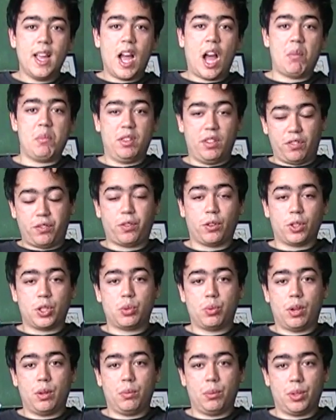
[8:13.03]
I mean, the
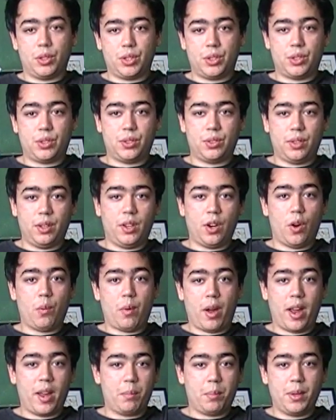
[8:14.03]
first one was,
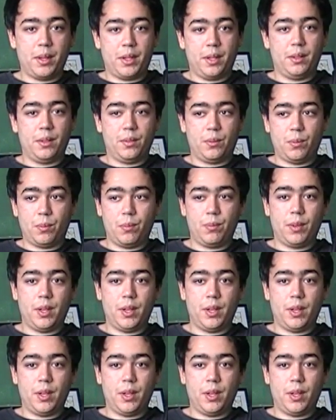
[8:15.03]
my opinion,